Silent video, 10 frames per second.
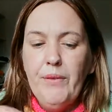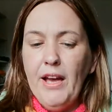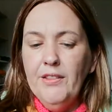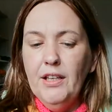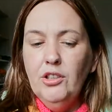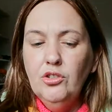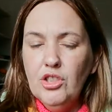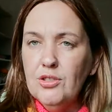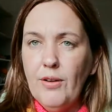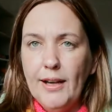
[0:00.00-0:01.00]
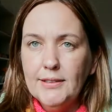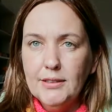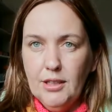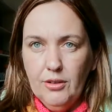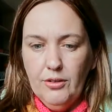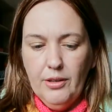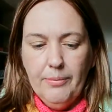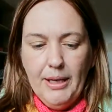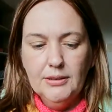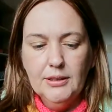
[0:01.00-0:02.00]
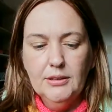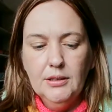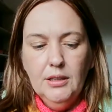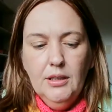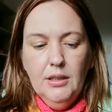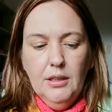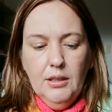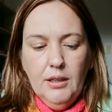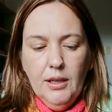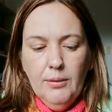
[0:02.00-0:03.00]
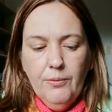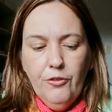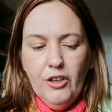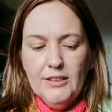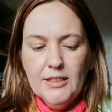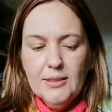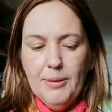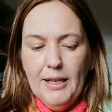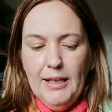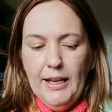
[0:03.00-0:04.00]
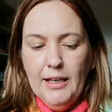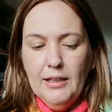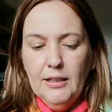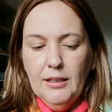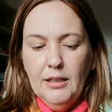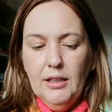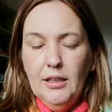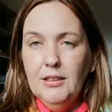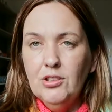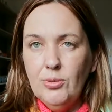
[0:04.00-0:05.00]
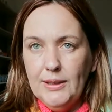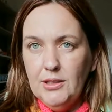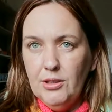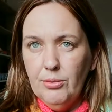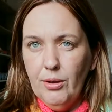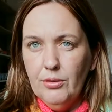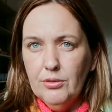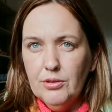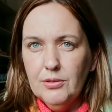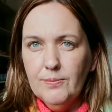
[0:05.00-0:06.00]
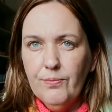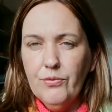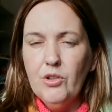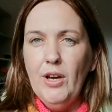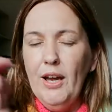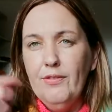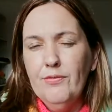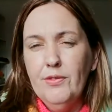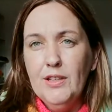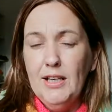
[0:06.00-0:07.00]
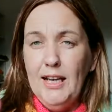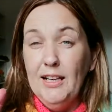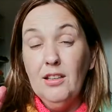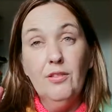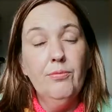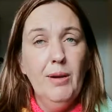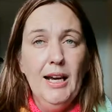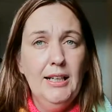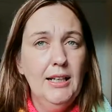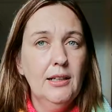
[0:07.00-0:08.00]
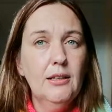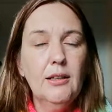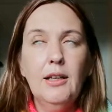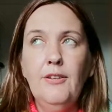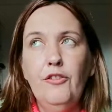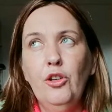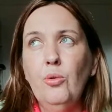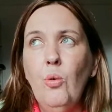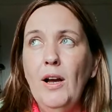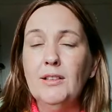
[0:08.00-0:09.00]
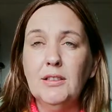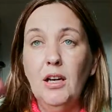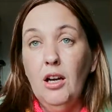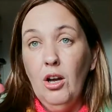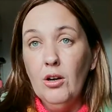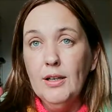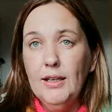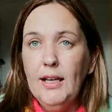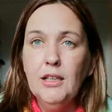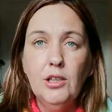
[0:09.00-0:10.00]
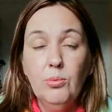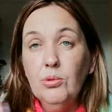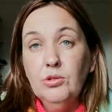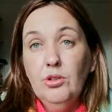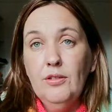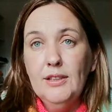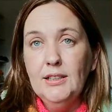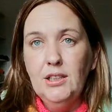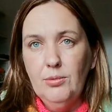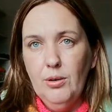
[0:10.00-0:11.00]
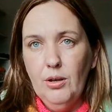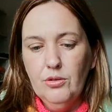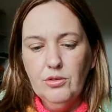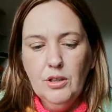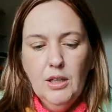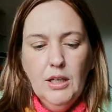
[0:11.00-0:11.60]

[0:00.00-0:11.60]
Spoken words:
and then you just write it down on the pattern. For instance, my leg is 20 rows to have the length of my leg. If you want a longer leg, you will do 30 rows.